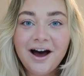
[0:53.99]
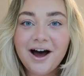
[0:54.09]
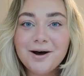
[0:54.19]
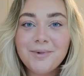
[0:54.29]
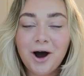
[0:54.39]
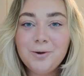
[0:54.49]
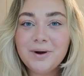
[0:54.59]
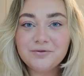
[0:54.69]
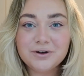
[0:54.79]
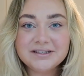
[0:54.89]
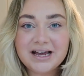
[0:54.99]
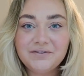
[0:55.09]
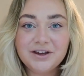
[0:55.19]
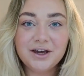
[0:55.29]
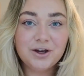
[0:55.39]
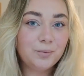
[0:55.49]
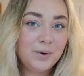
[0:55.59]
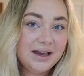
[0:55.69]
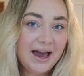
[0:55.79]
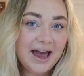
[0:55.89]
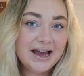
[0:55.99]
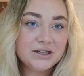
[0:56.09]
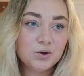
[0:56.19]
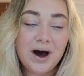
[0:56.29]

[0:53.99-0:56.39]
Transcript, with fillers: Um, I hope everyone's having a good weekend,